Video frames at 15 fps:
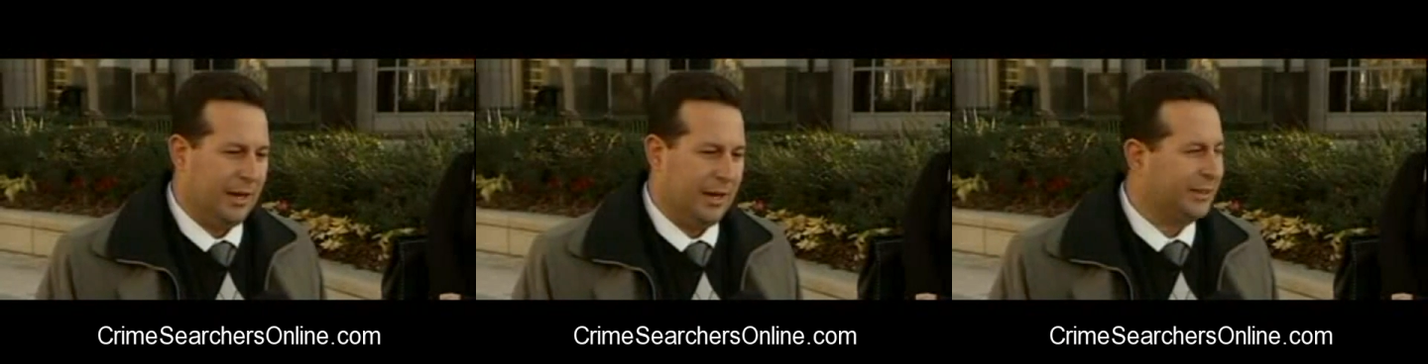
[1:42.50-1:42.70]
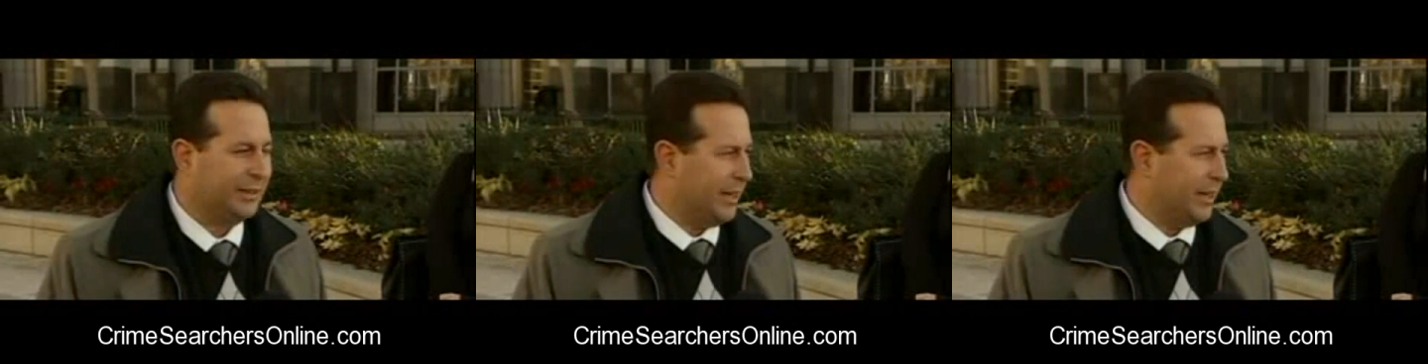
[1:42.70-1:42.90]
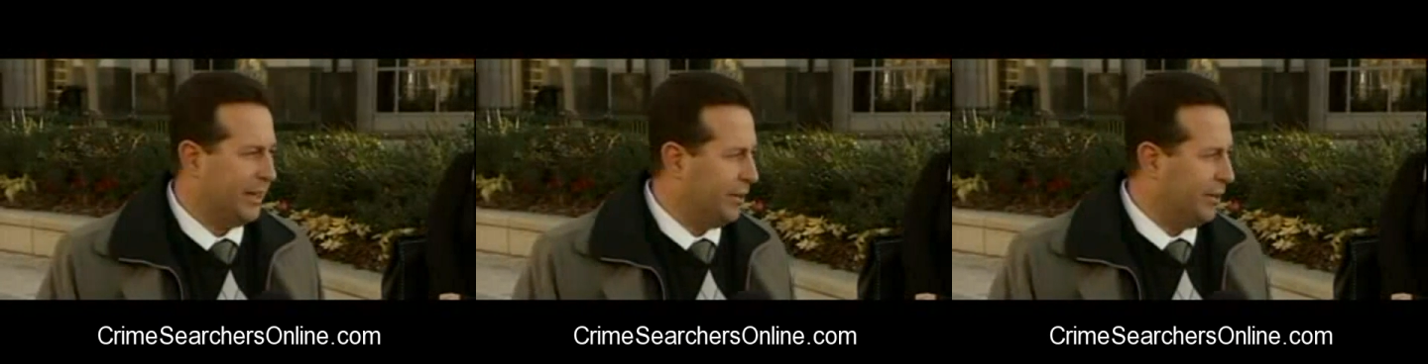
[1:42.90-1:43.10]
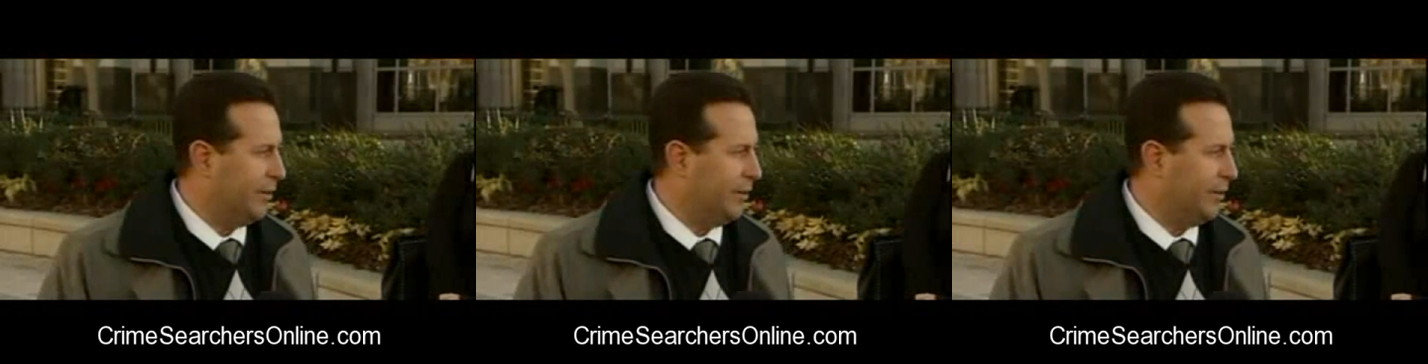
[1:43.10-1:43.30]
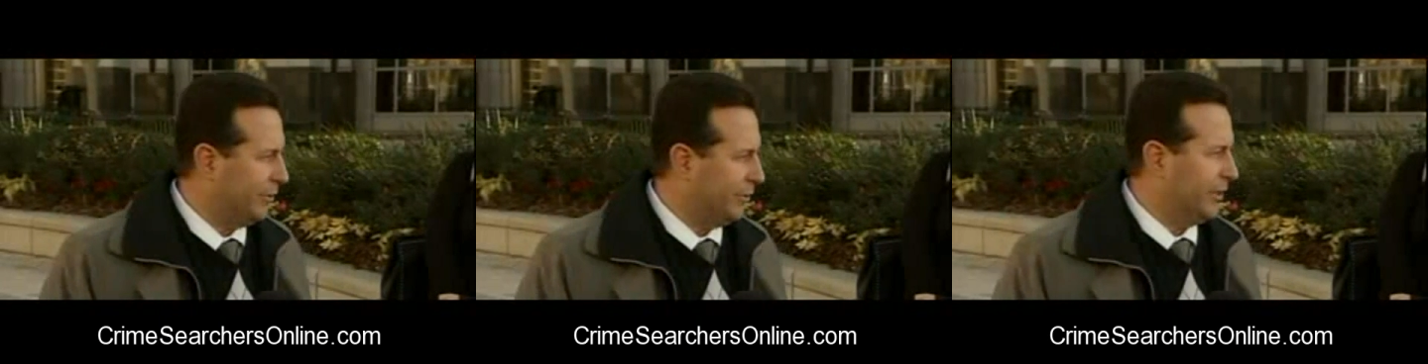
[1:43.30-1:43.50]
I signed
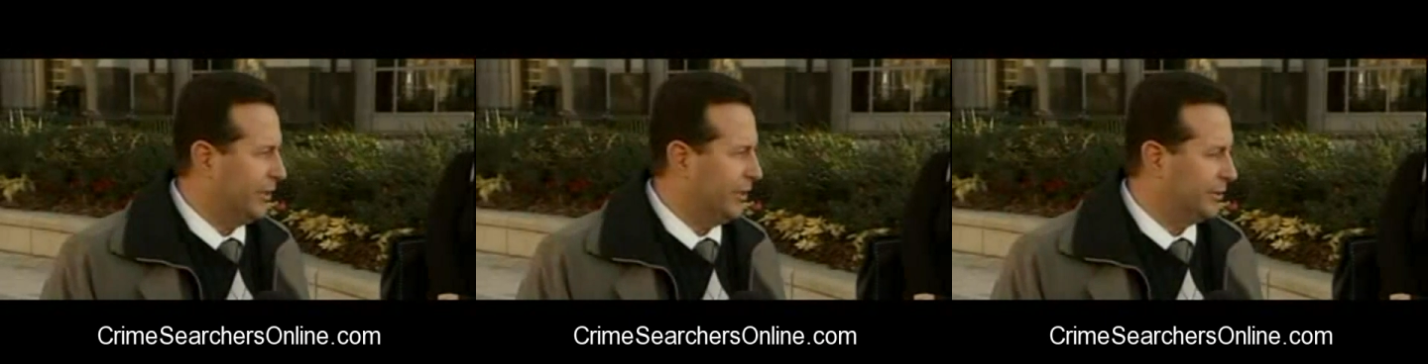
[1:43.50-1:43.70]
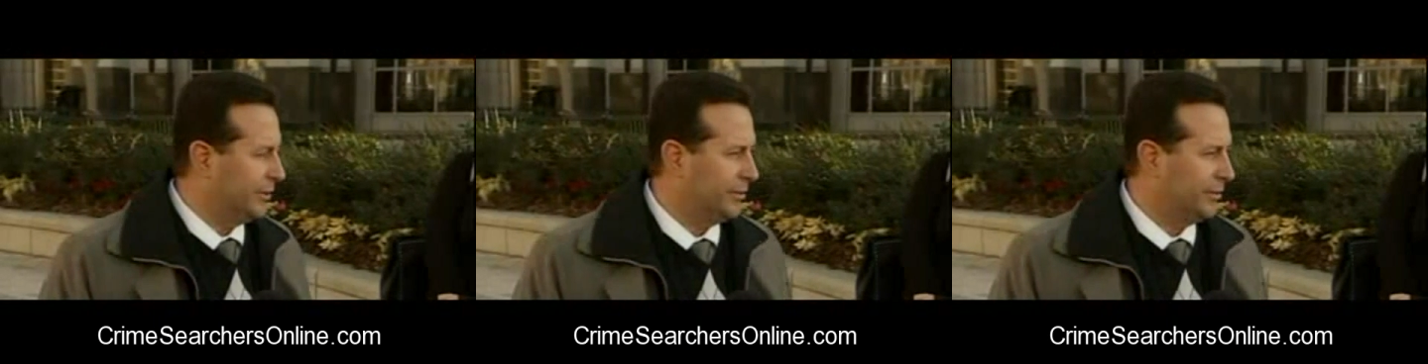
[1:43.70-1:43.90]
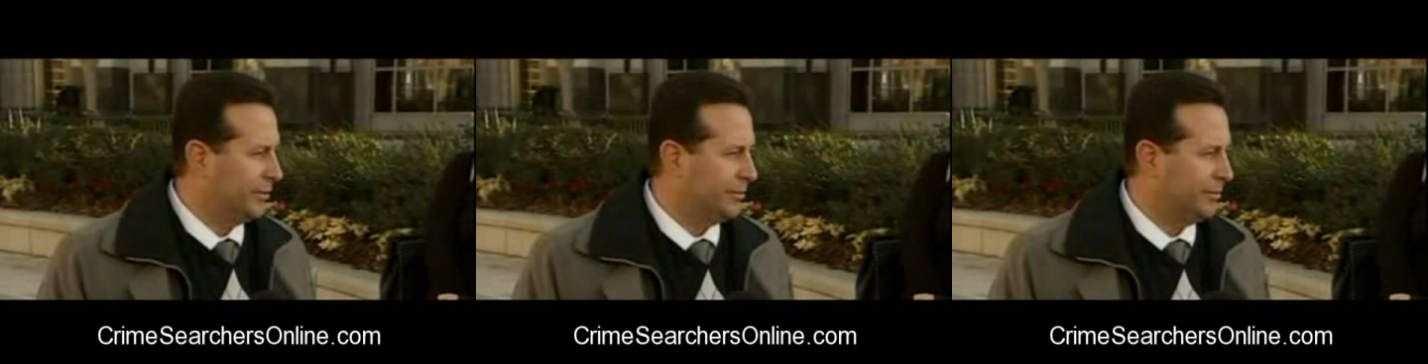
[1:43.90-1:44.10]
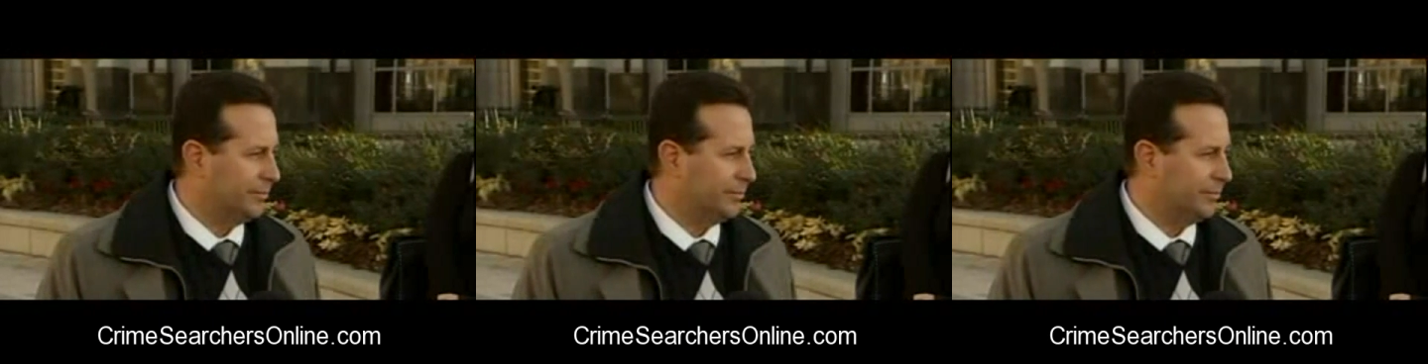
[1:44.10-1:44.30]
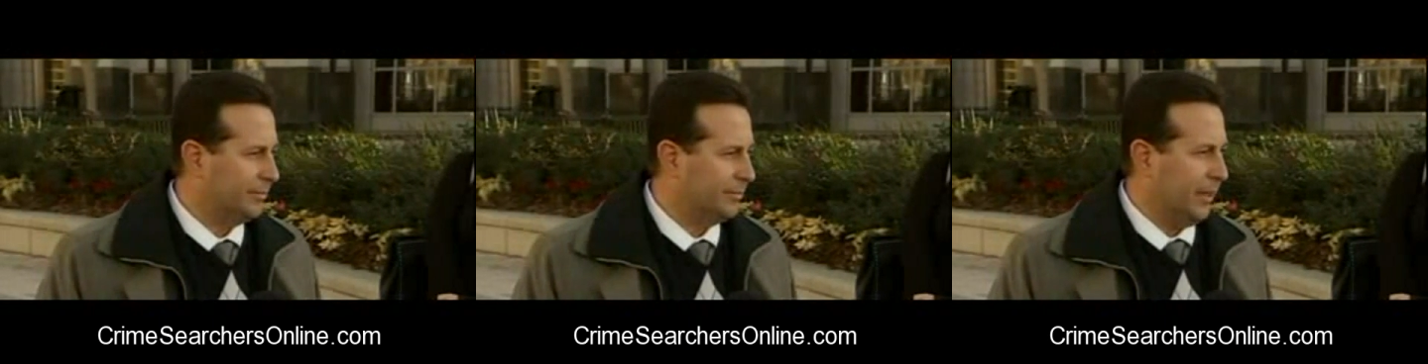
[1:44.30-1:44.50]
on for this.
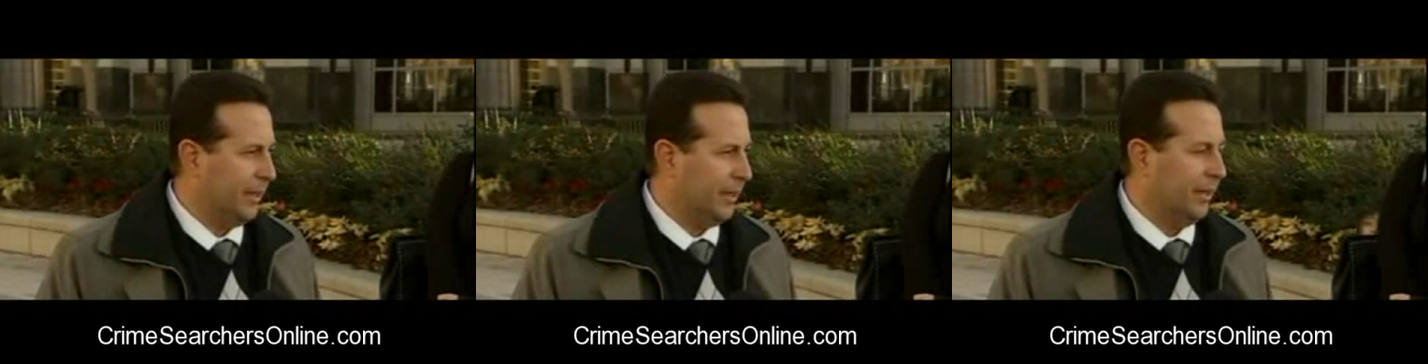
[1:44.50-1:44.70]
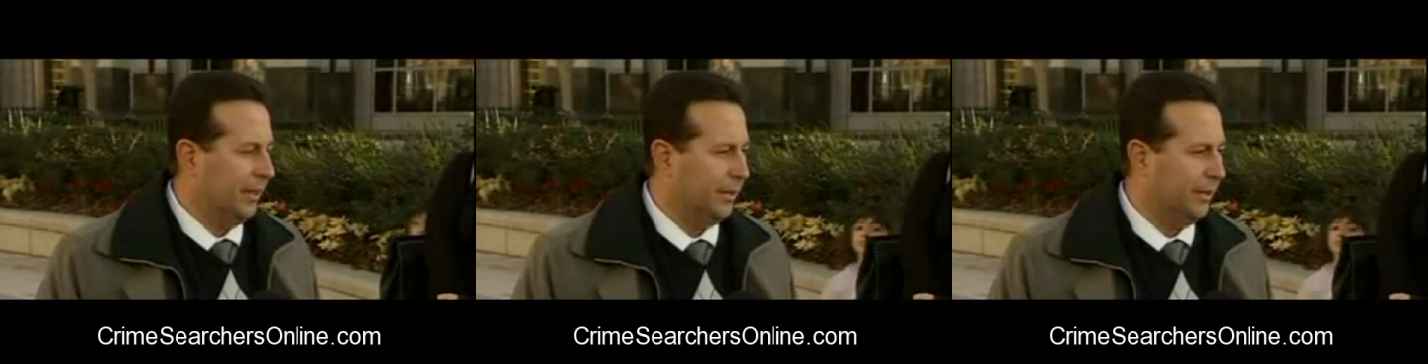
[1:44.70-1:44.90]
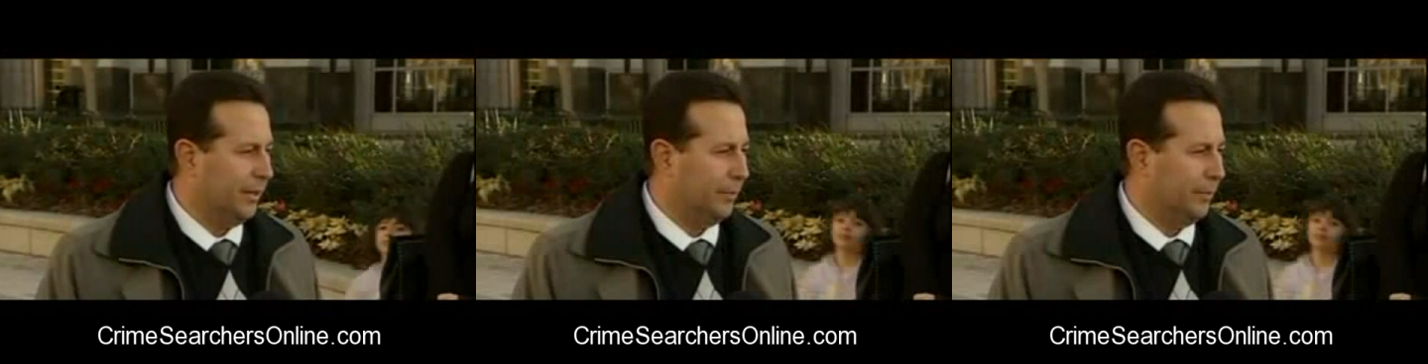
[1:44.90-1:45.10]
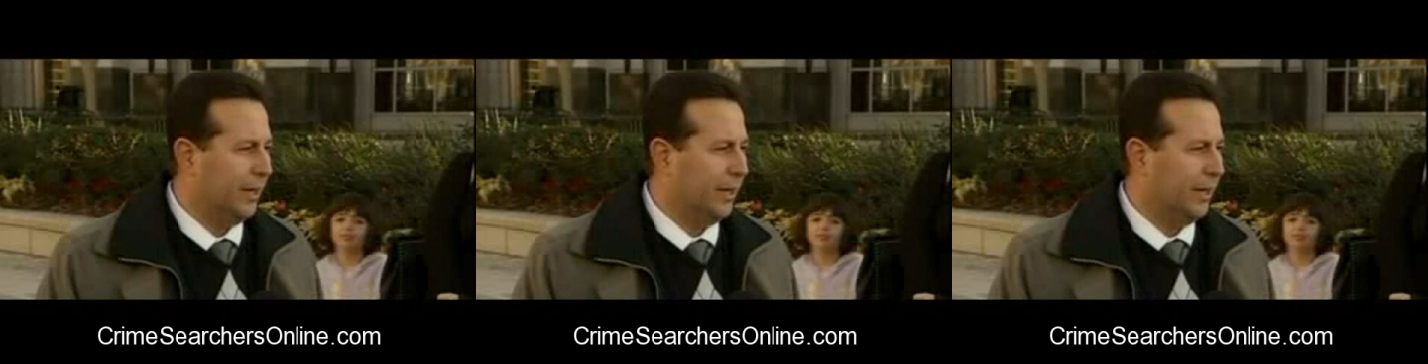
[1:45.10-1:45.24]
And